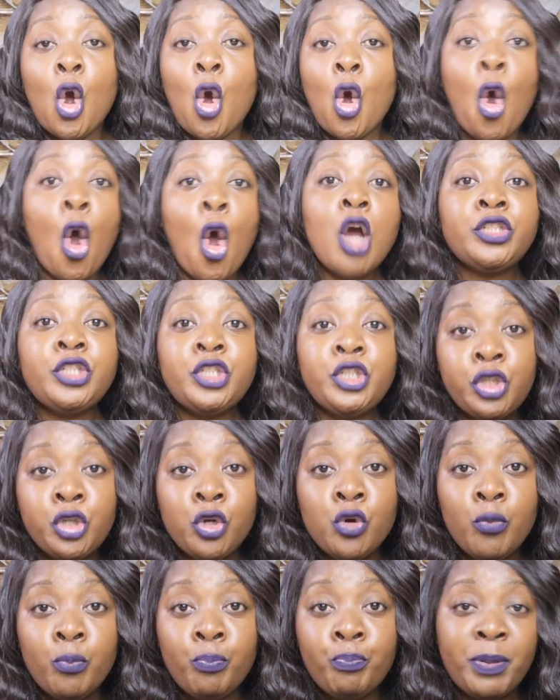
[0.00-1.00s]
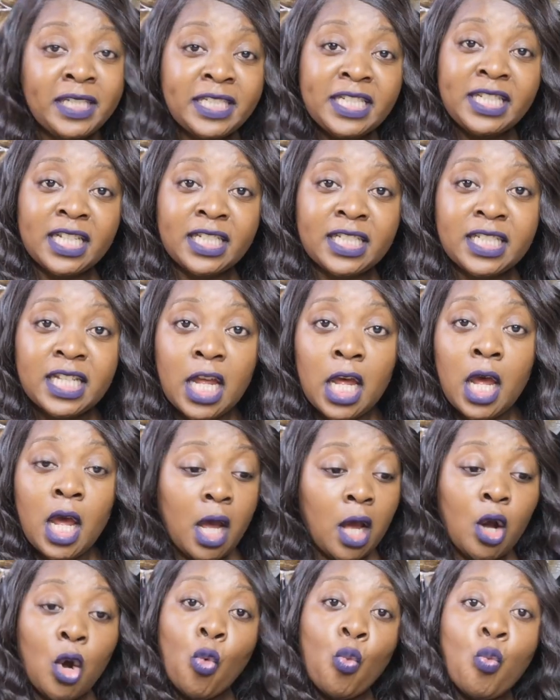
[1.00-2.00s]
Horseshoe business
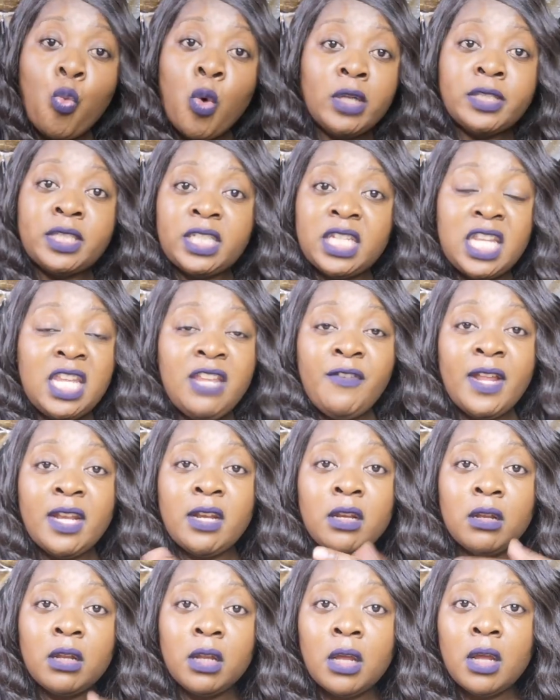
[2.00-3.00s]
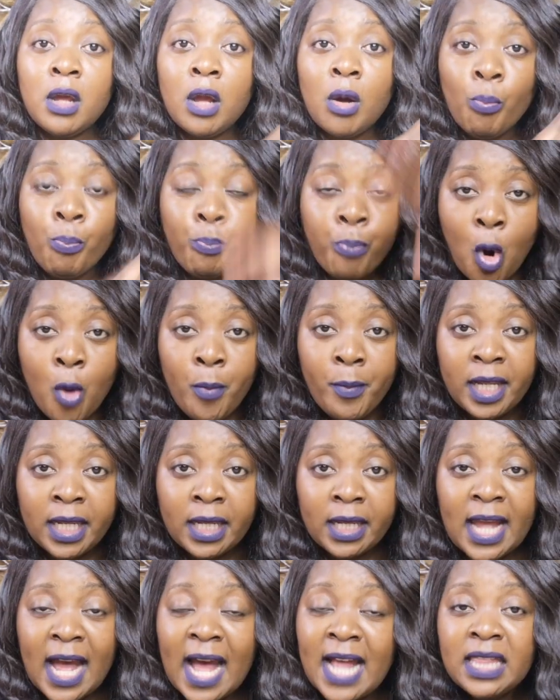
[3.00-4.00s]
was even
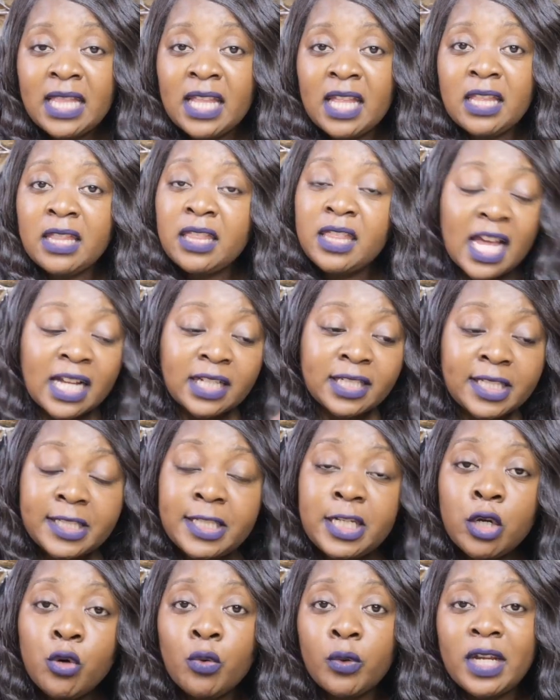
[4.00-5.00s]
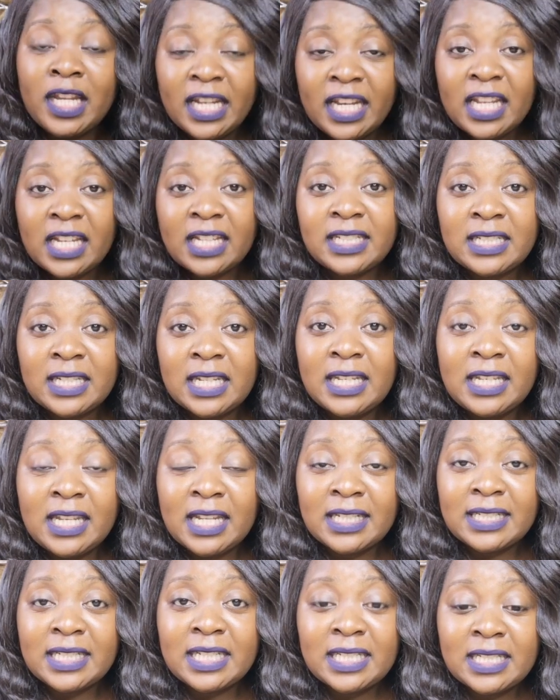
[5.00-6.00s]
booming, and they are still in
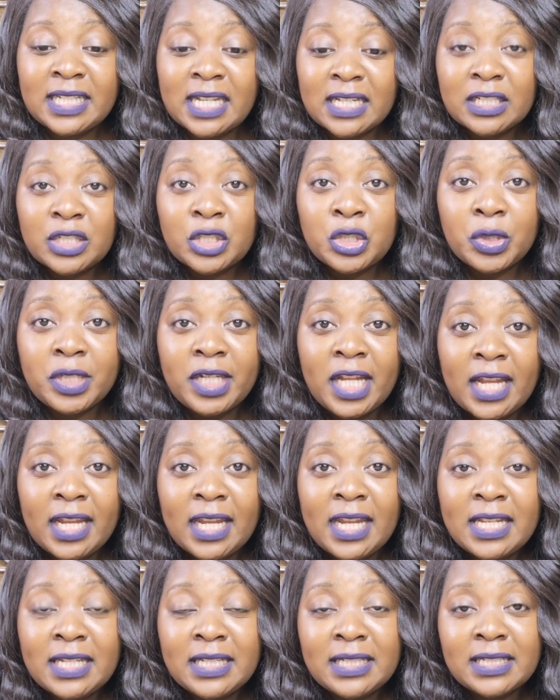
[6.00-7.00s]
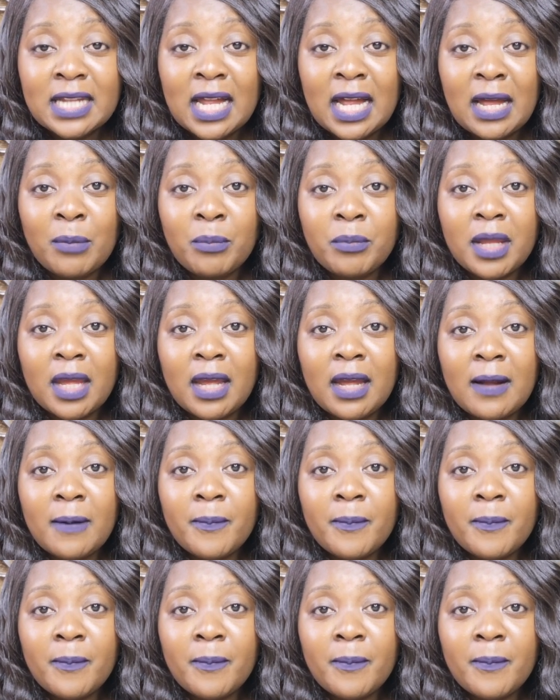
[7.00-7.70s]
existence today in Zambia.